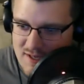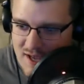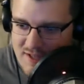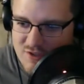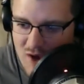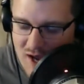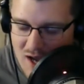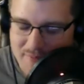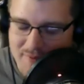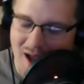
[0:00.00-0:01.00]
And so
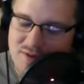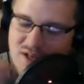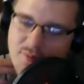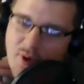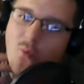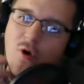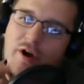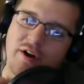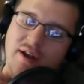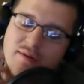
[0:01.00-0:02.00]
I was on my warrior,
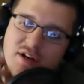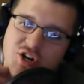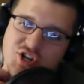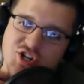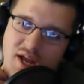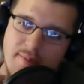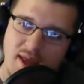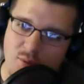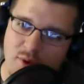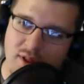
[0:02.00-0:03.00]
and he was on a chamois,
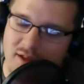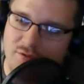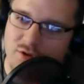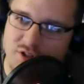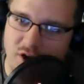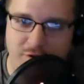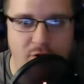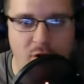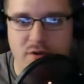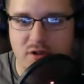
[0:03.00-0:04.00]
and we leveled
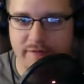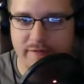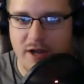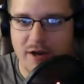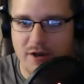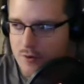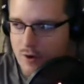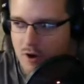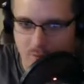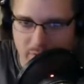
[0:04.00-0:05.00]
Darthro and Lovato
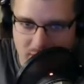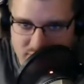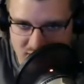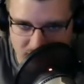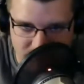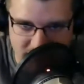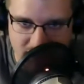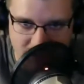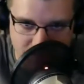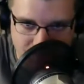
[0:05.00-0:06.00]
all the way up to level
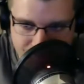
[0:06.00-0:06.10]
80.